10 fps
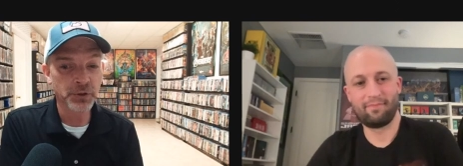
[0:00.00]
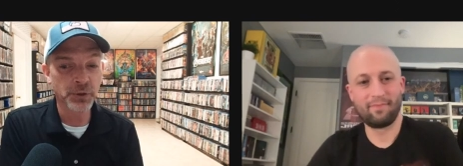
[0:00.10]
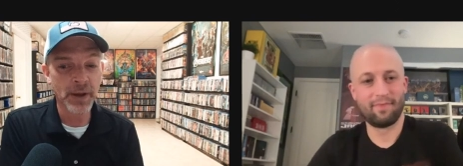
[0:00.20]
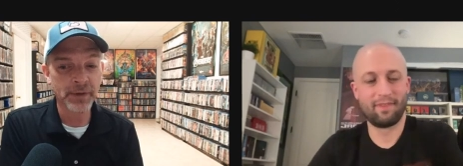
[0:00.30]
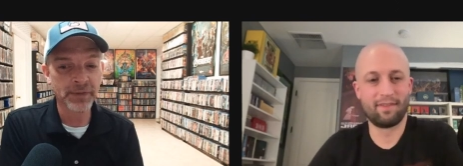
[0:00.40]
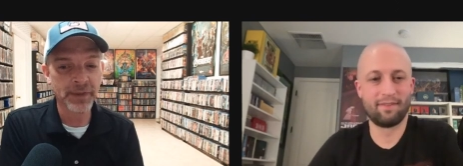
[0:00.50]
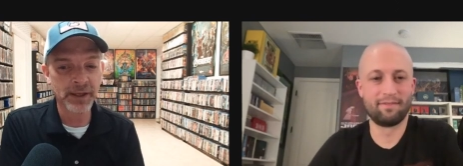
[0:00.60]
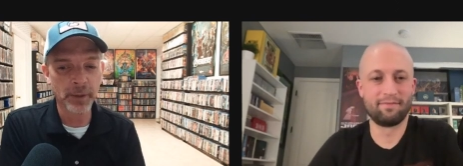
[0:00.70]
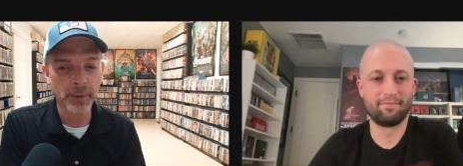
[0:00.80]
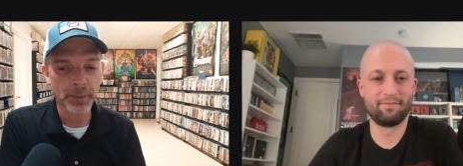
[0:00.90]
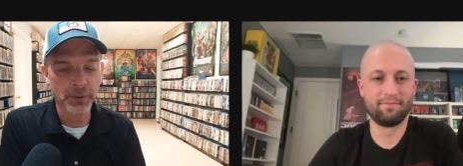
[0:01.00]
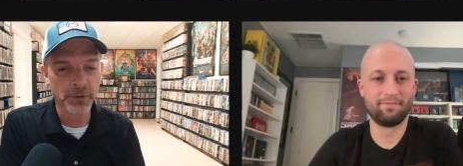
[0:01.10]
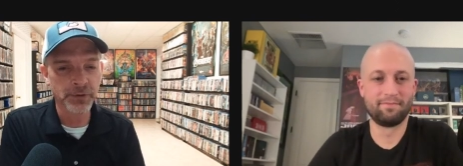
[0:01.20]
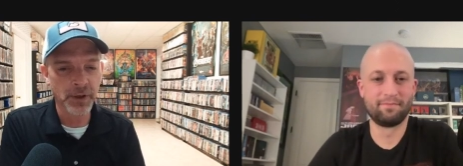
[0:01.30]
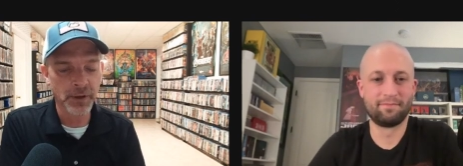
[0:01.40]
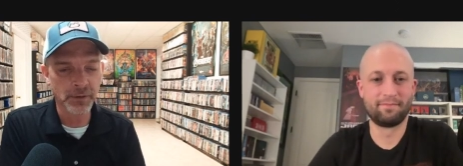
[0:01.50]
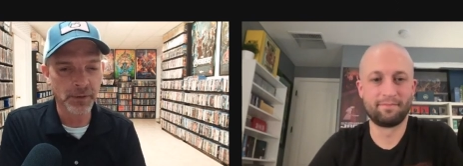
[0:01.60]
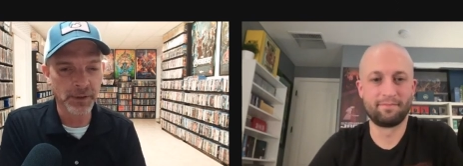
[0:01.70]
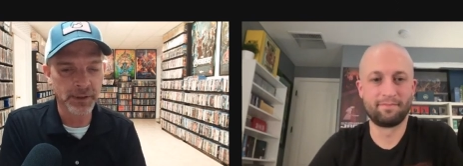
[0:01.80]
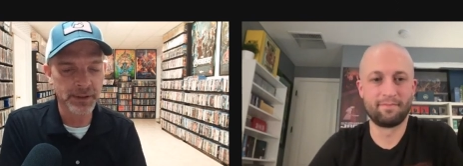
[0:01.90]
Speaker 1: Do you have anything coming up on your channel
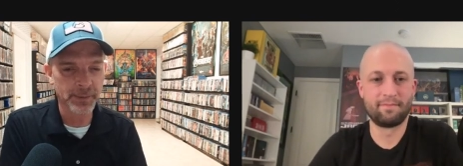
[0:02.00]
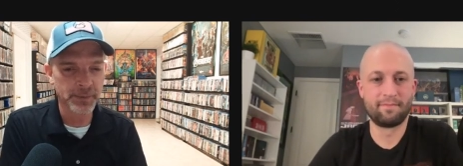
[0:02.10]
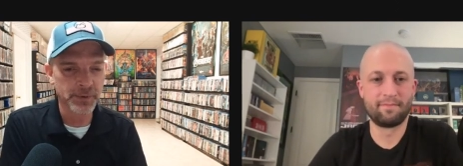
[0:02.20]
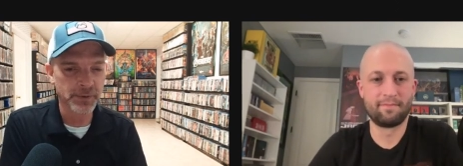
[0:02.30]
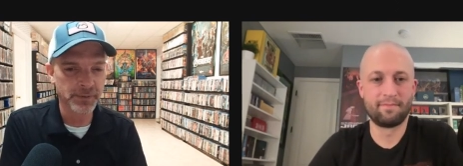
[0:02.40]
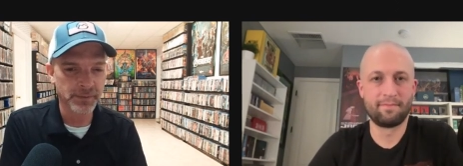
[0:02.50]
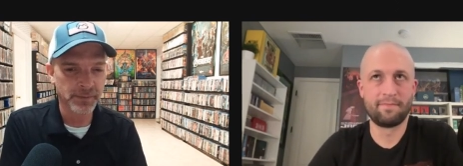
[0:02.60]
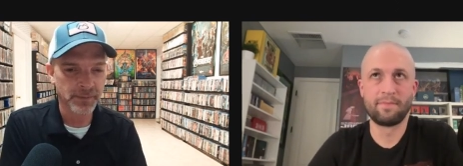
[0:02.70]
anytime soon?